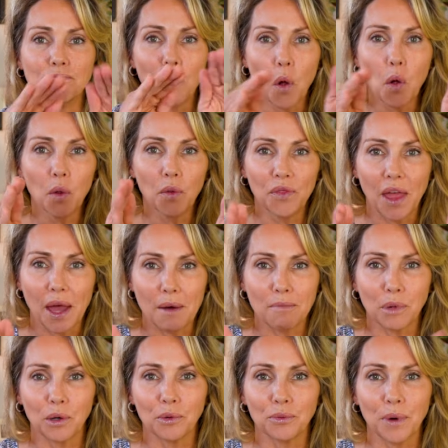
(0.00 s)
mold them
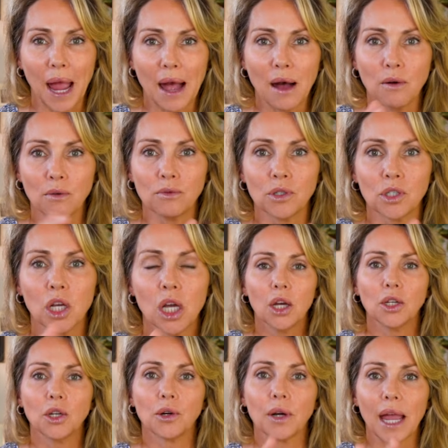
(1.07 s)
around
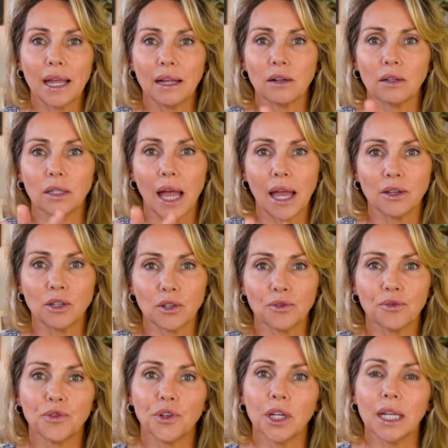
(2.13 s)
your ankle and your
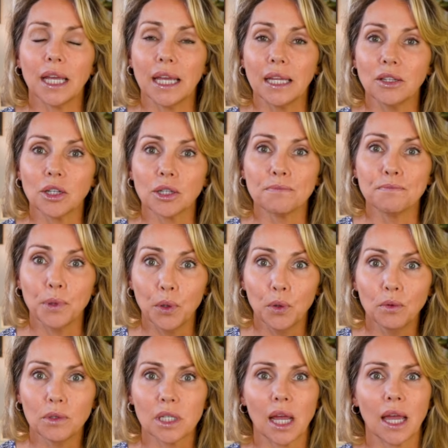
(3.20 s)
foot in your boot.